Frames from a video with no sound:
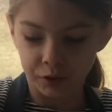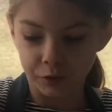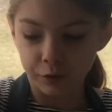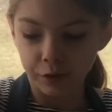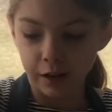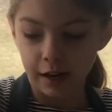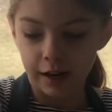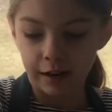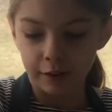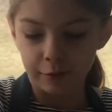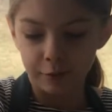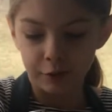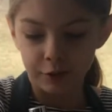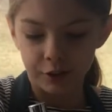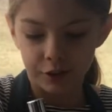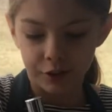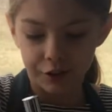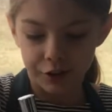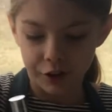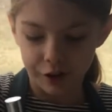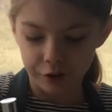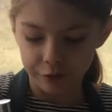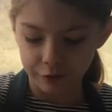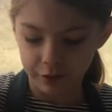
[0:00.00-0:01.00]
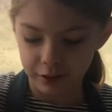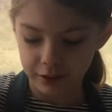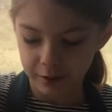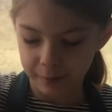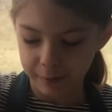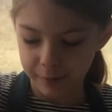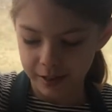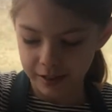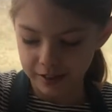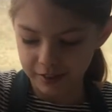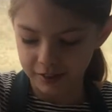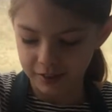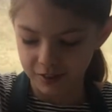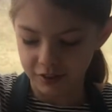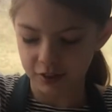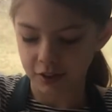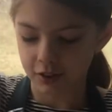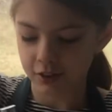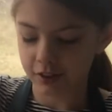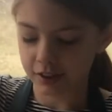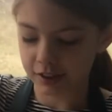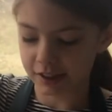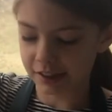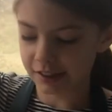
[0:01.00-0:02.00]
I would not recommend to
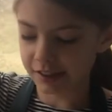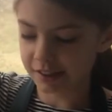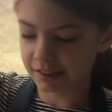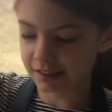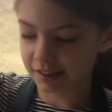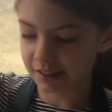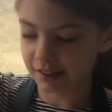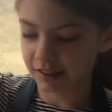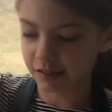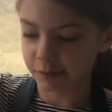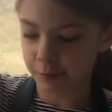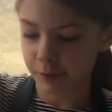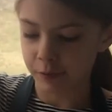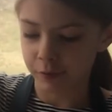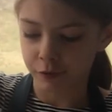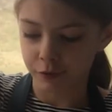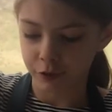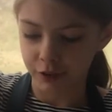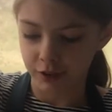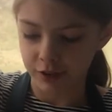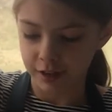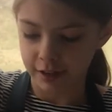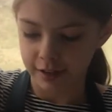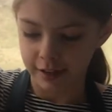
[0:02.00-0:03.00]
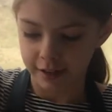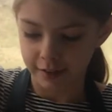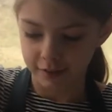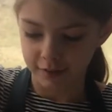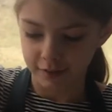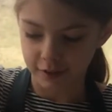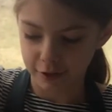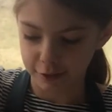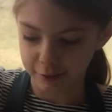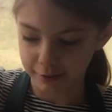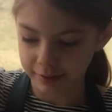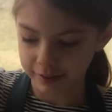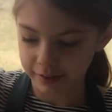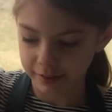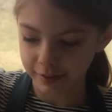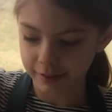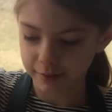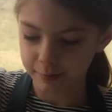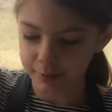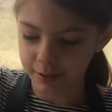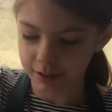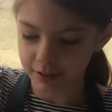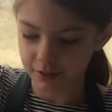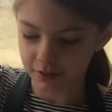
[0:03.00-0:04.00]
eat this before the eggs are ready
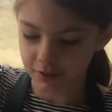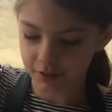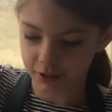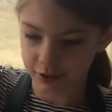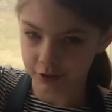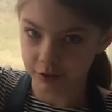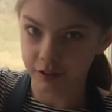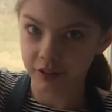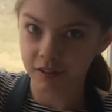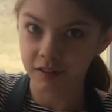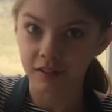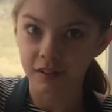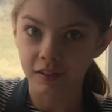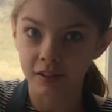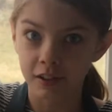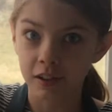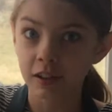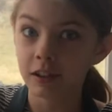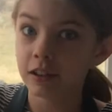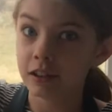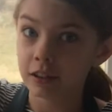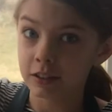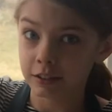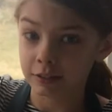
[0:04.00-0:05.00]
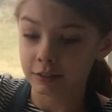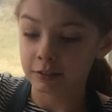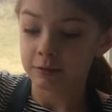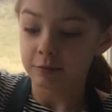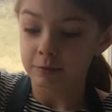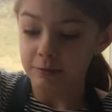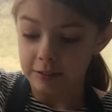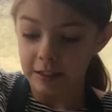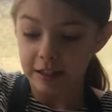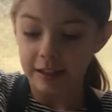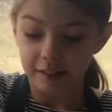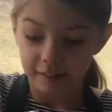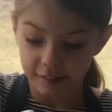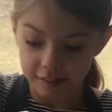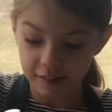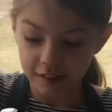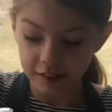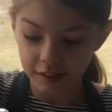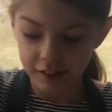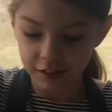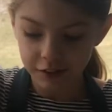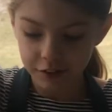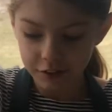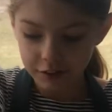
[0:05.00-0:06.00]
because there is eggs in
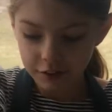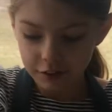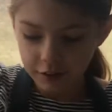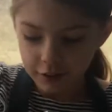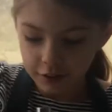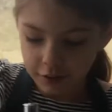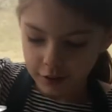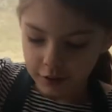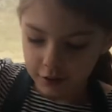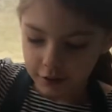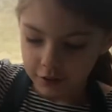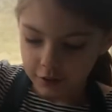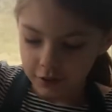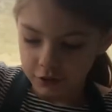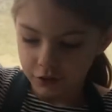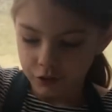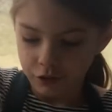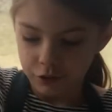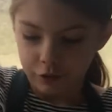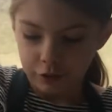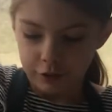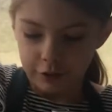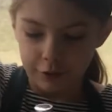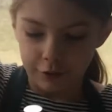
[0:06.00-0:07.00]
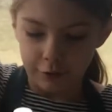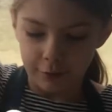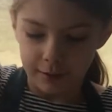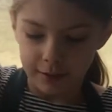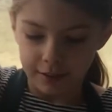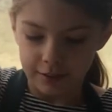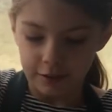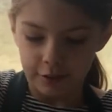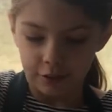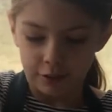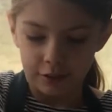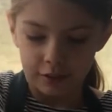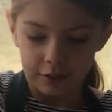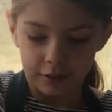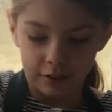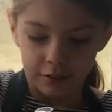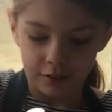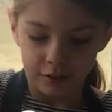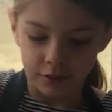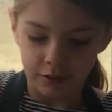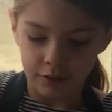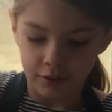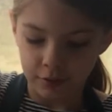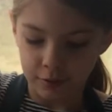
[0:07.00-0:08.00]
here. So I would wait till it
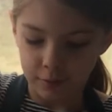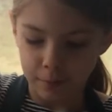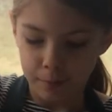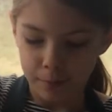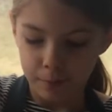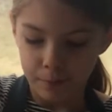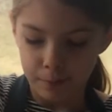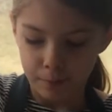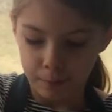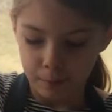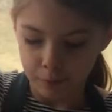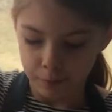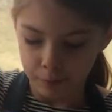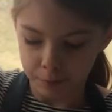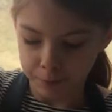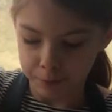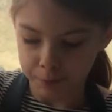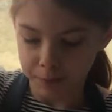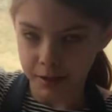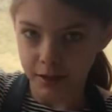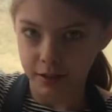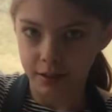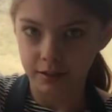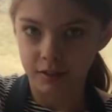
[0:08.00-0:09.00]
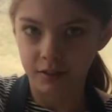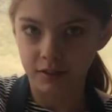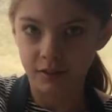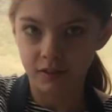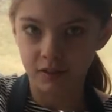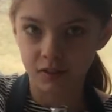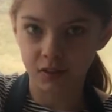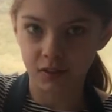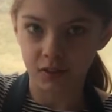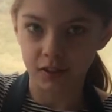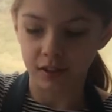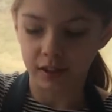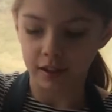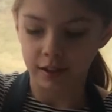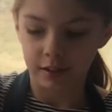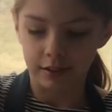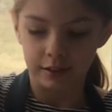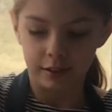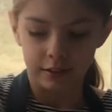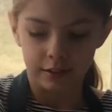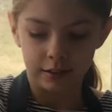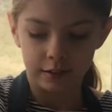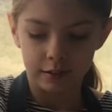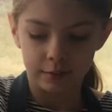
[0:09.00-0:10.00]
is mixed and
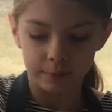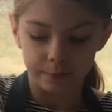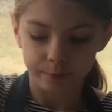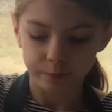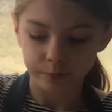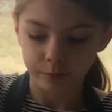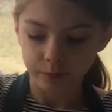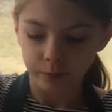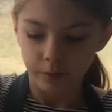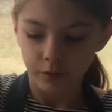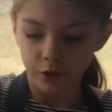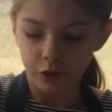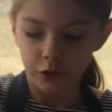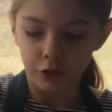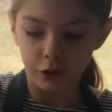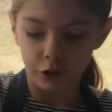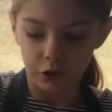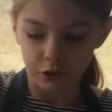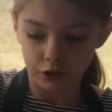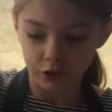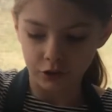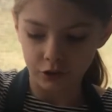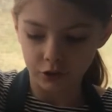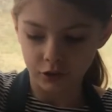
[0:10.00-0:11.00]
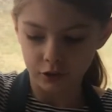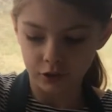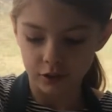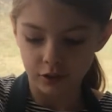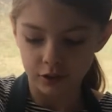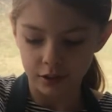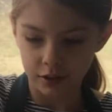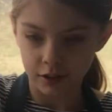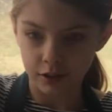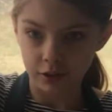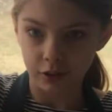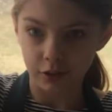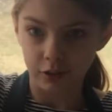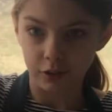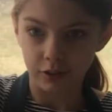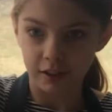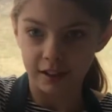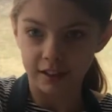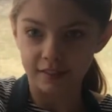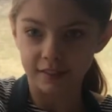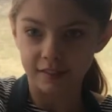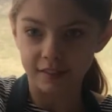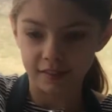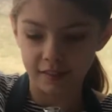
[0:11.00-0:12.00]
cooked and all
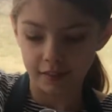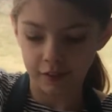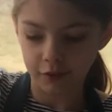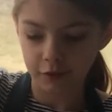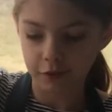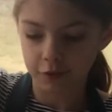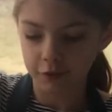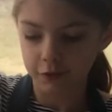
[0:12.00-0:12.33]
that stuff.